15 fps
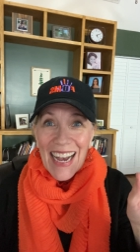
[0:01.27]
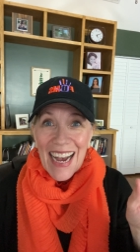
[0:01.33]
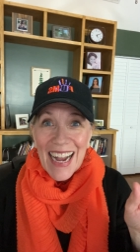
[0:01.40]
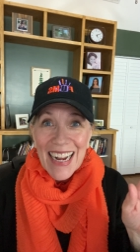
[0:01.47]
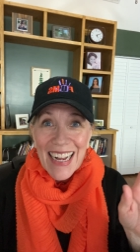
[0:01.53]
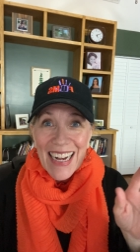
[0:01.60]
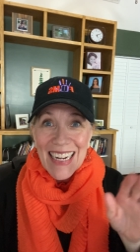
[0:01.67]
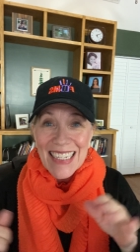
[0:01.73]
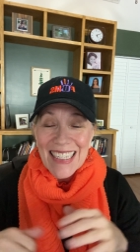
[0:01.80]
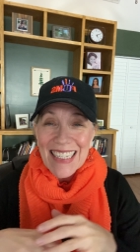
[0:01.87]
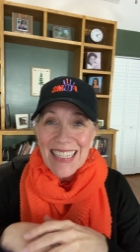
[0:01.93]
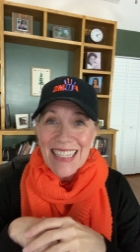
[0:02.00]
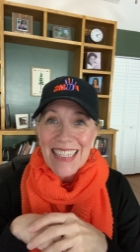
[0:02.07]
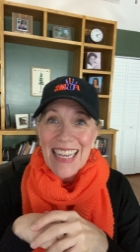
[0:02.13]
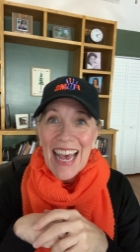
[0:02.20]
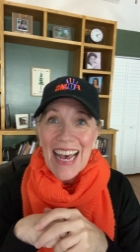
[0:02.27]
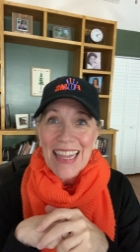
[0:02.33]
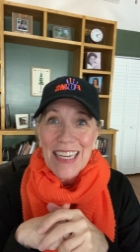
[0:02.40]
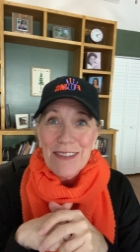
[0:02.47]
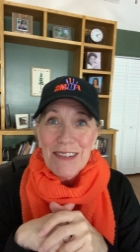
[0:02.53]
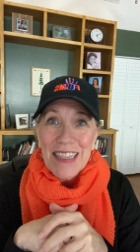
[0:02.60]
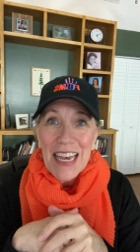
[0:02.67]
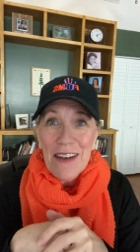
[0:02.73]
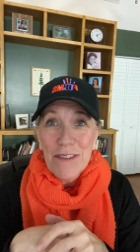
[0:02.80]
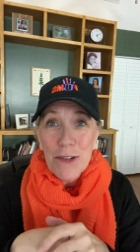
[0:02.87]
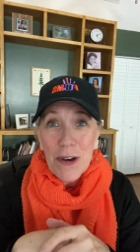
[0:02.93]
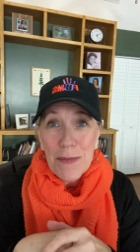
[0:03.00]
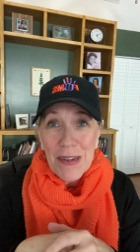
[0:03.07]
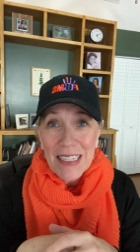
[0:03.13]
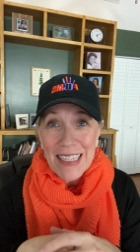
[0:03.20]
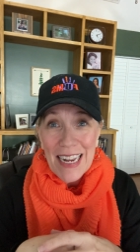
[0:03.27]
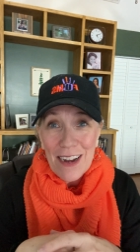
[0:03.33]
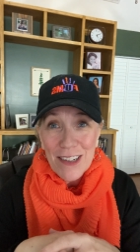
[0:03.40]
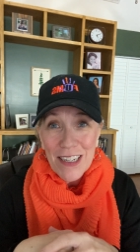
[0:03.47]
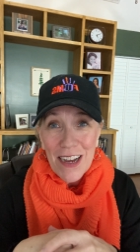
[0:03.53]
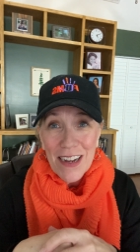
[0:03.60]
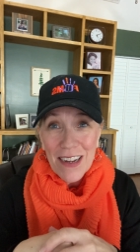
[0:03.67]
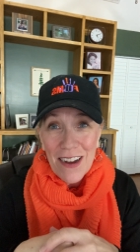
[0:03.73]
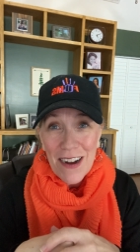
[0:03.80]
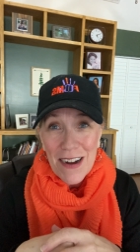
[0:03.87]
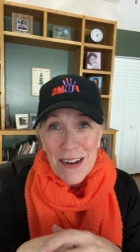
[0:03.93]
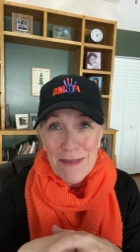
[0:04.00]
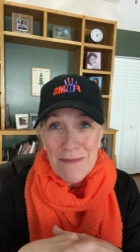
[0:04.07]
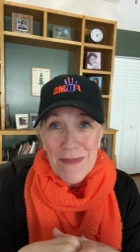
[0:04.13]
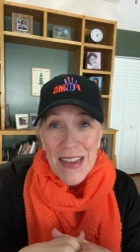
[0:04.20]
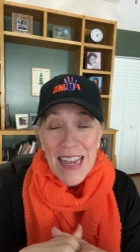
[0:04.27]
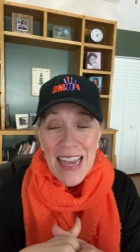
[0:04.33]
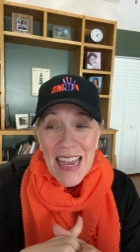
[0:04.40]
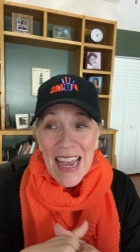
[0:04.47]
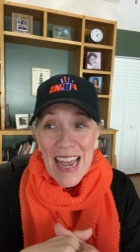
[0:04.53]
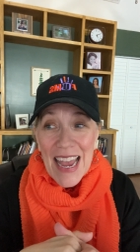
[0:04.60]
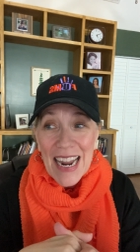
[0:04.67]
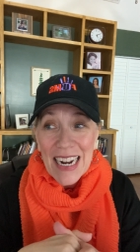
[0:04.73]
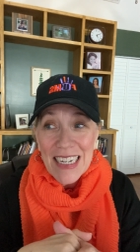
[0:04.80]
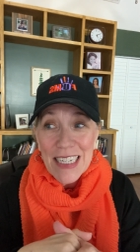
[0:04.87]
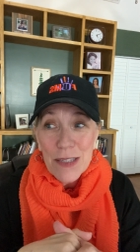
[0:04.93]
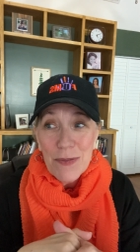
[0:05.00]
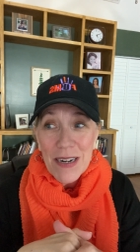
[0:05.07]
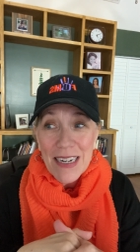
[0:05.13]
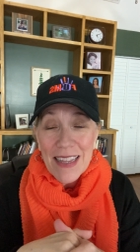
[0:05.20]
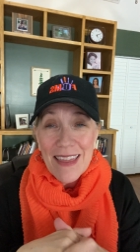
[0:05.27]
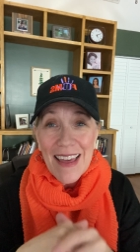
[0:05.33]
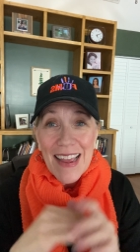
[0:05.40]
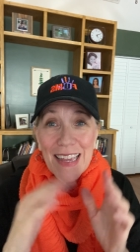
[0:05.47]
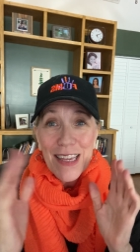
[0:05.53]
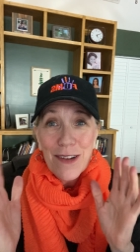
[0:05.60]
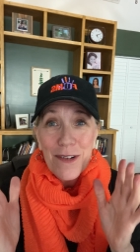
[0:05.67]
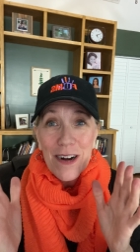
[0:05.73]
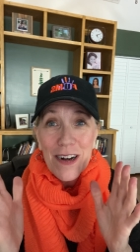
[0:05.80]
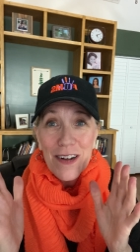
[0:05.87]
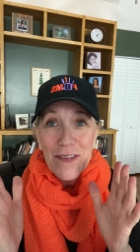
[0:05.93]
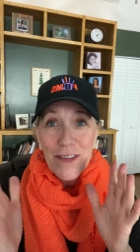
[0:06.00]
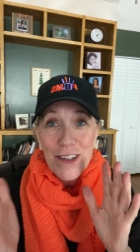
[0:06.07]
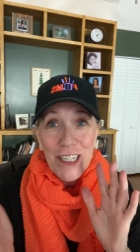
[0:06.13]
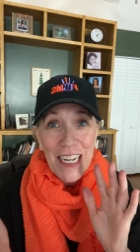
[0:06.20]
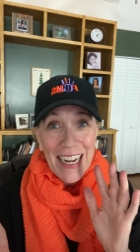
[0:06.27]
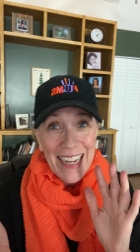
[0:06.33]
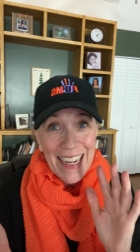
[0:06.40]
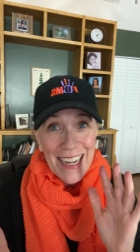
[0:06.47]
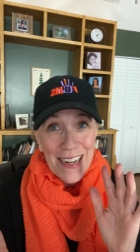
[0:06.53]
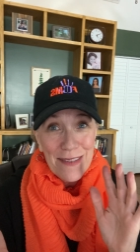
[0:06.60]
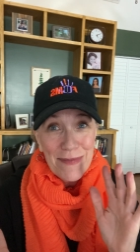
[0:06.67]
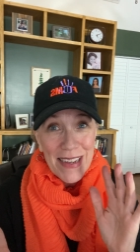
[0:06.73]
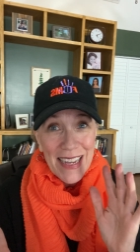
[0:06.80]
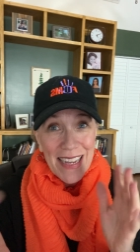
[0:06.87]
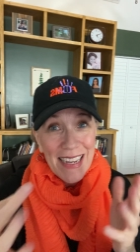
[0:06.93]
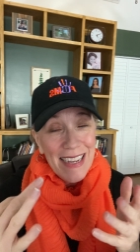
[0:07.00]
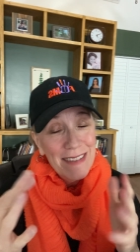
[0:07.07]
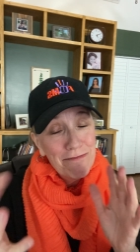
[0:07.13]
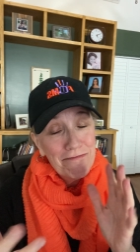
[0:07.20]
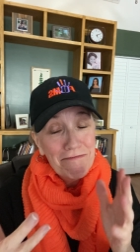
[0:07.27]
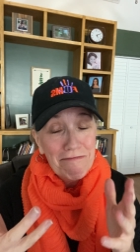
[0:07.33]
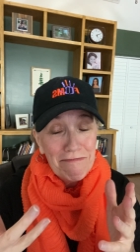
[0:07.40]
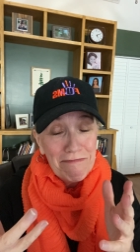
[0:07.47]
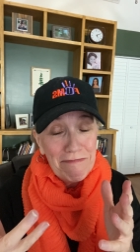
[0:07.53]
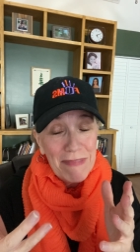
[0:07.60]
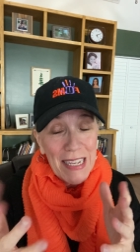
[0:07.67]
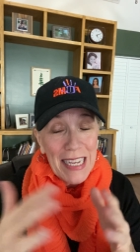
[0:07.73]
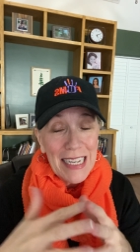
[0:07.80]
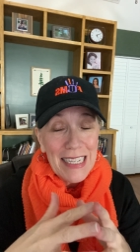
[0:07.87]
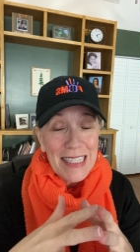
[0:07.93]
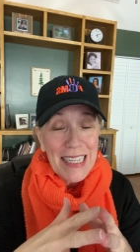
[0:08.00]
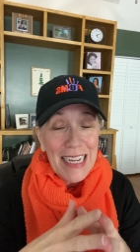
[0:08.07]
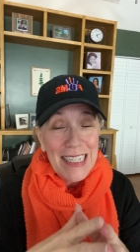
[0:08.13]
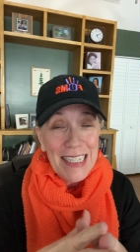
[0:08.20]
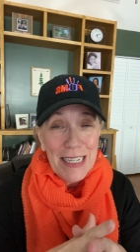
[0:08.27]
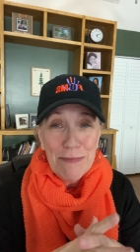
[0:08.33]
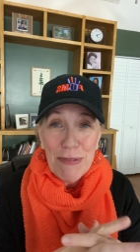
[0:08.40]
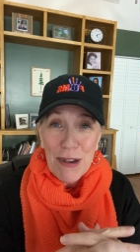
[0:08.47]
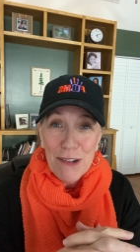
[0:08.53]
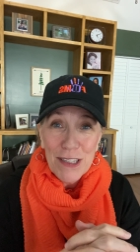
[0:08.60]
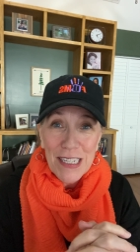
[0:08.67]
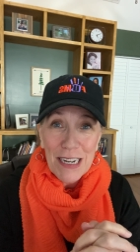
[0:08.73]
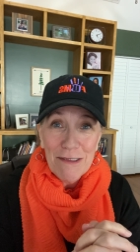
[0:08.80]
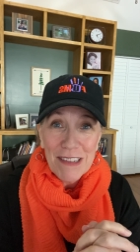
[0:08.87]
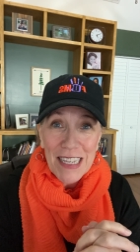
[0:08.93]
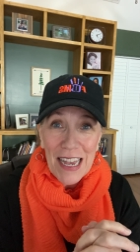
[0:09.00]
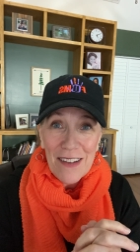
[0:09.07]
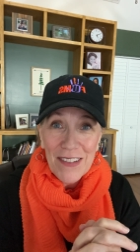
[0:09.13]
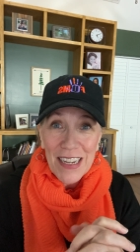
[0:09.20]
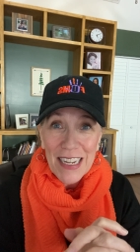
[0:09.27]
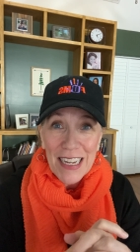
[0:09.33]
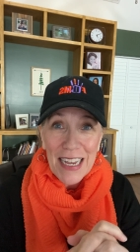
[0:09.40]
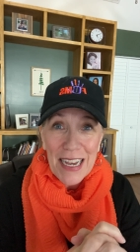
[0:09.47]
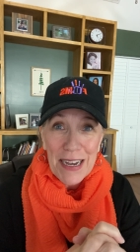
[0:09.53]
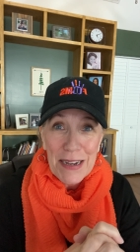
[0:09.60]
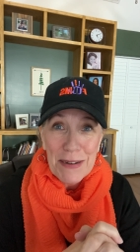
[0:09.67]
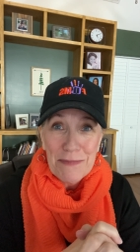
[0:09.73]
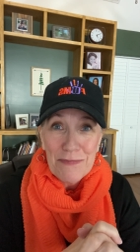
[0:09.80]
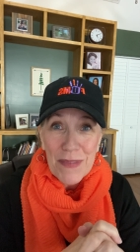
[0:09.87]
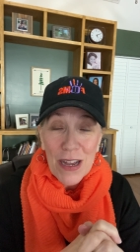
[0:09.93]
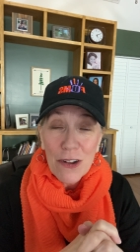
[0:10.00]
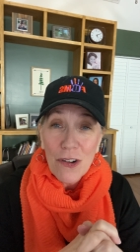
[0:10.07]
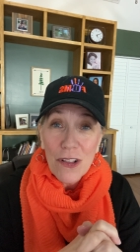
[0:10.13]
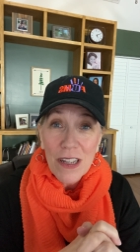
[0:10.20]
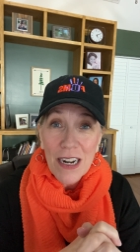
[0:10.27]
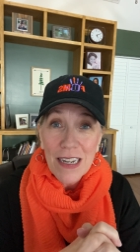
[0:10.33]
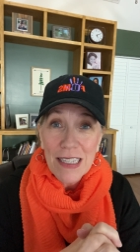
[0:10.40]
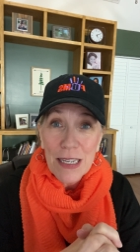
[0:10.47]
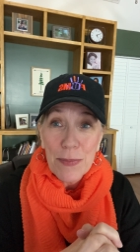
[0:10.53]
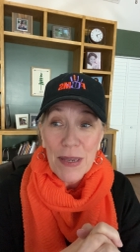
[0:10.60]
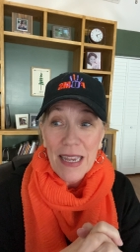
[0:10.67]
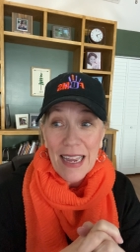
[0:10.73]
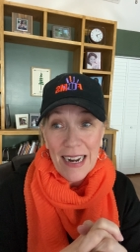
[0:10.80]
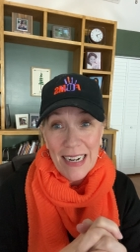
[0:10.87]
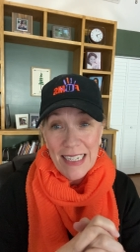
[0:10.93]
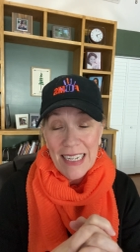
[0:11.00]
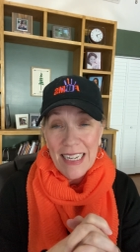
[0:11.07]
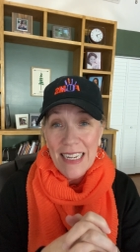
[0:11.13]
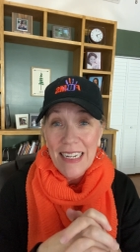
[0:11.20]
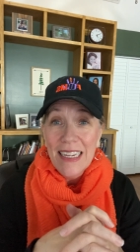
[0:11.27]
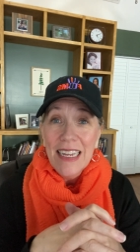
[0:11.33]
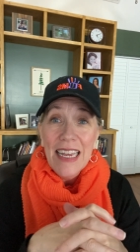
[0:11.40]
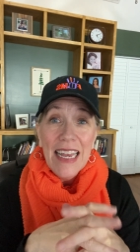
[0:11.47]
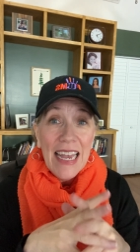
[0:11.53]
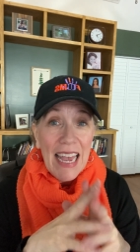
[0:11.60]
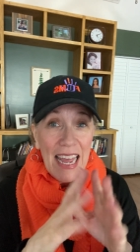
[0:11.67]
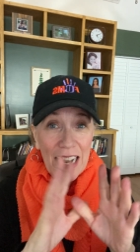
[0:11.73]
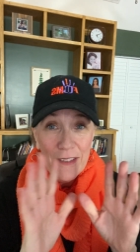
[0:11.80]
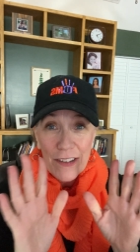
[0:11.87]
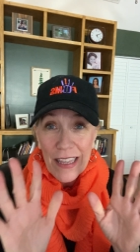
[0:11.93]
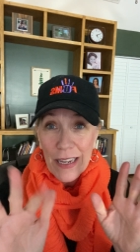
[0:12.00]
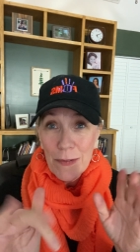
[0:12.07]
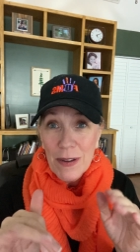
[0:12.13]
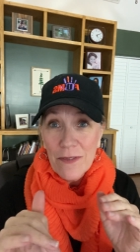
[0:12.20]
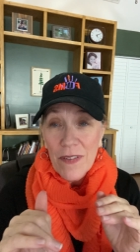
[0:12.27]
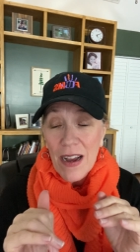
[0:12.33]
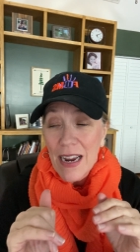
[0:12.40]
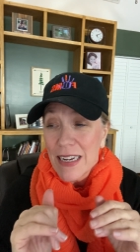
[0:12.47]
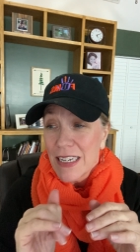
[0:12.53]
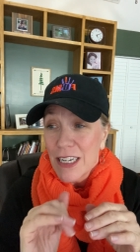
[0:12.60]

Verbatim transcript: Hi guys, it's Kathy with FUMSNow.com and I just wanted to thank you all for checking on me because I did post I was having um, a colonoscopy and I did and everything went fine.